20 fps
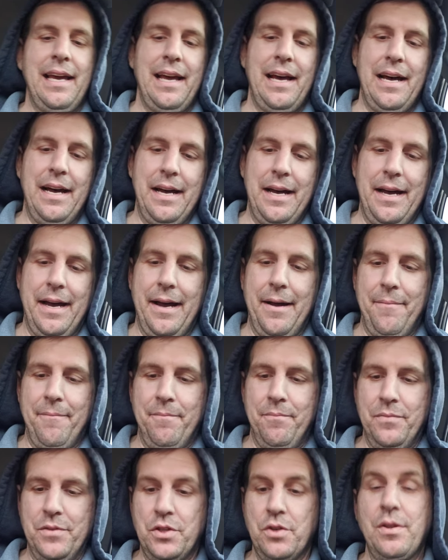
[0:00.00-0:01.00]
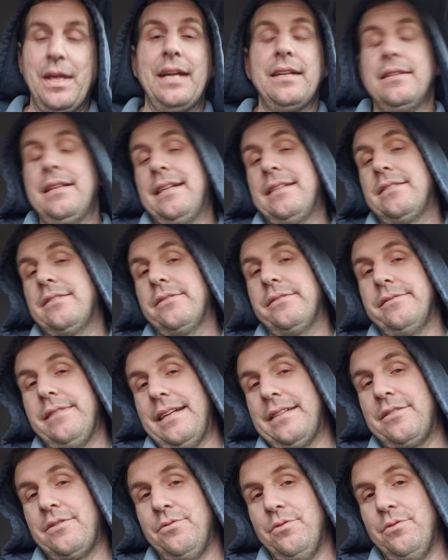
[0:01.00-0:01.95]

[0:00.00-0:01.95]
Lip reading: So that's